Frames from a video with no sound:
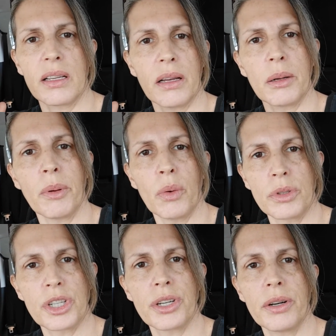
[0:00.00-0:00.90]
up an old
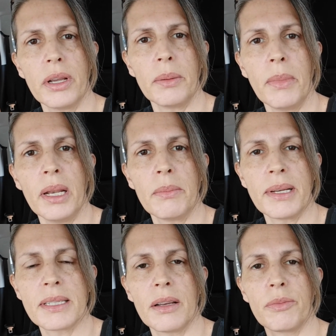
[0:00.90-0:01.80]
shirt and made it
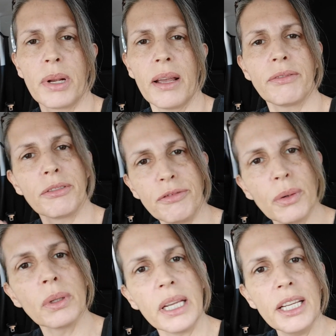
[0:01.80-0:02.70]
myself. But I have to
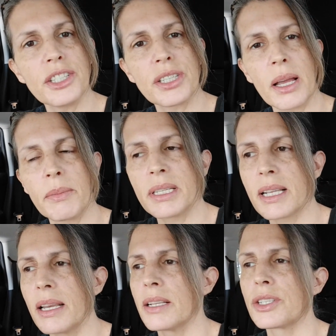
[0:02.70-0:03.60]
fold it each time because
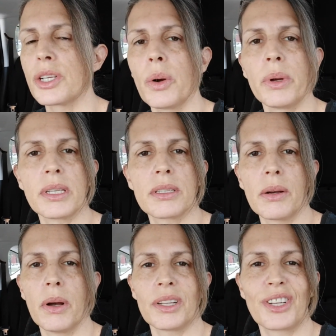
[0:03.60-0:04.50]
I didn't sew it. So
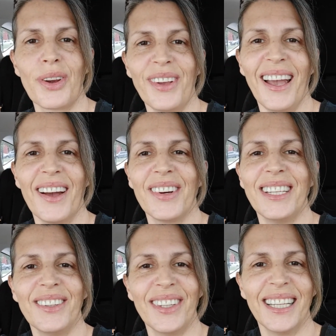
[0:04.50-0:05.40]
I'll show you how I
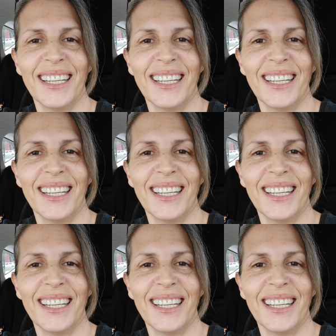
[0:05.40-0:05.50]
do it.